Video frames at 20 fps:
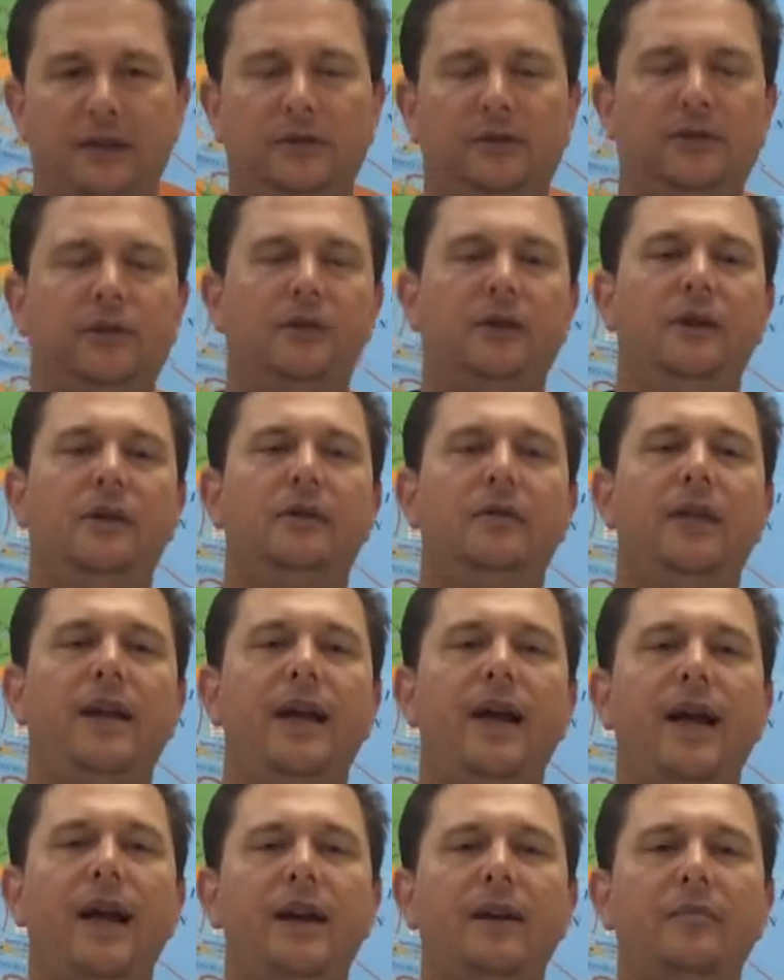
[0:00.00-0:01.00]
So they
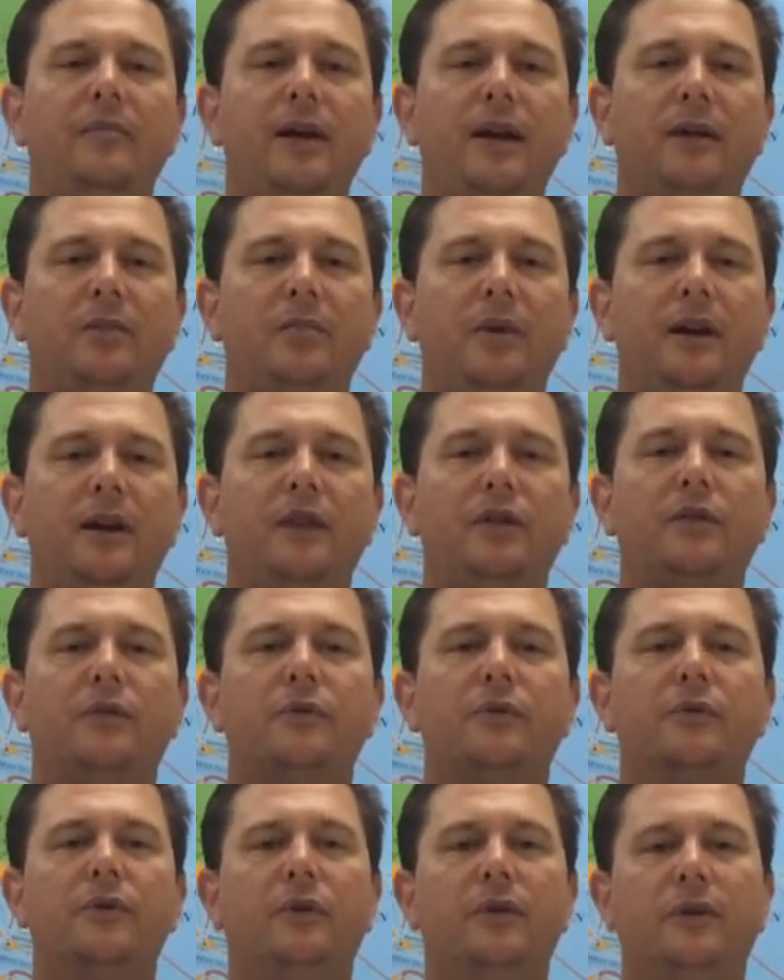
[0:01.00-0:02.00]
had to make money
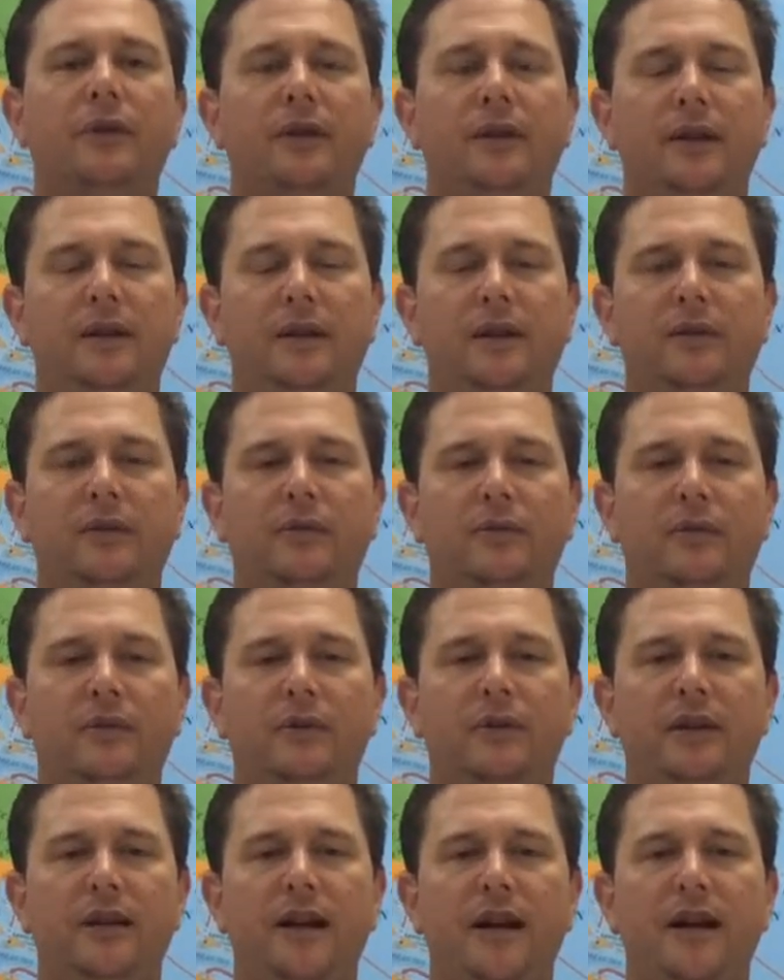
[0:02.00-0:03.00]
through
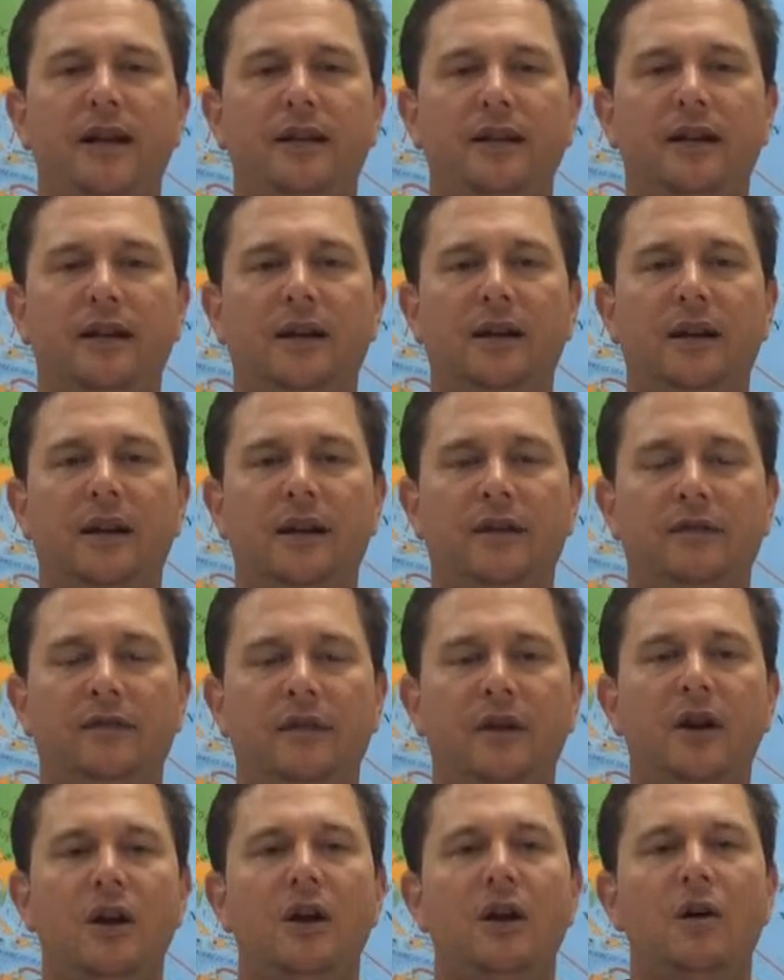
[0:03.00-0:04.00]
the idea of
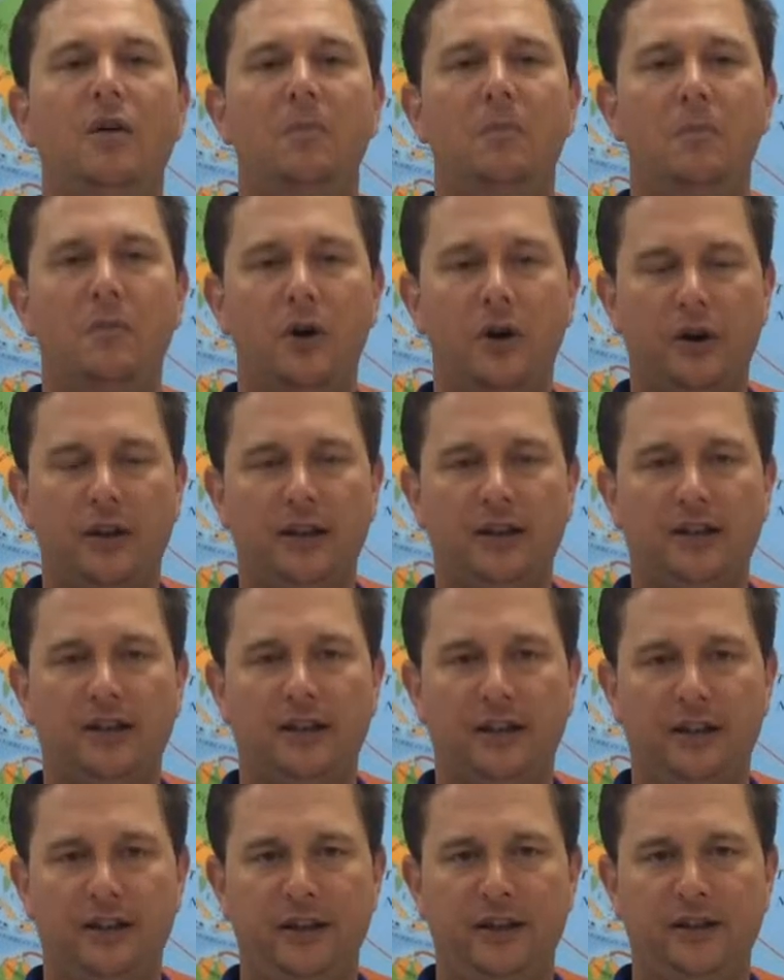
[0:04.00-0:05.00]

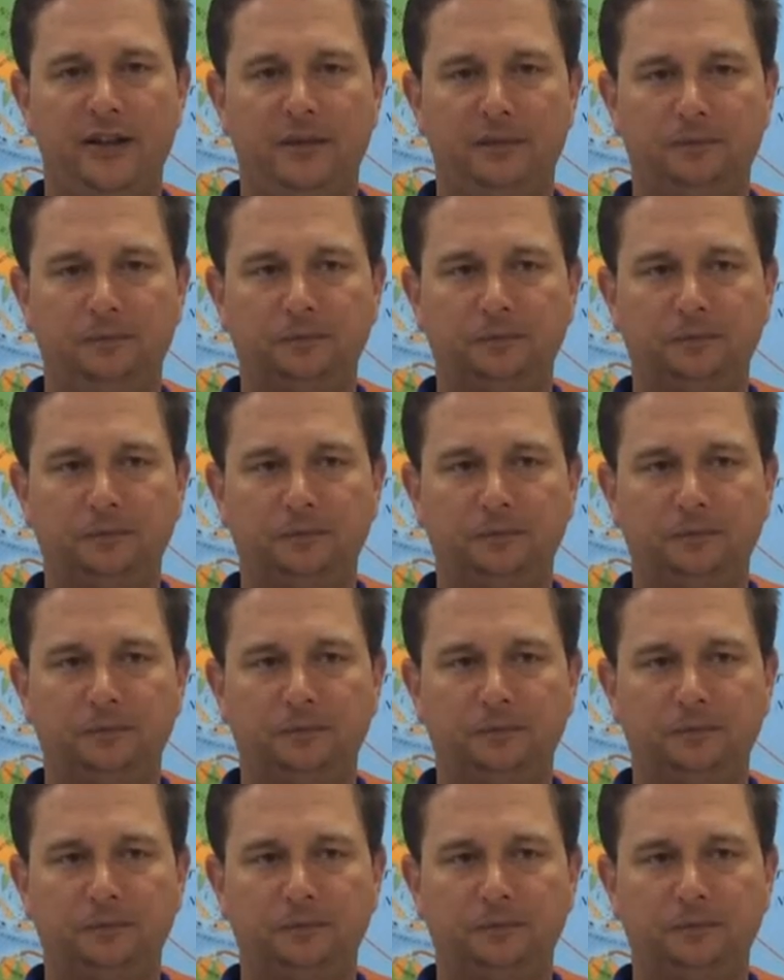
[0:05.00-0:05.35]
mercantilism.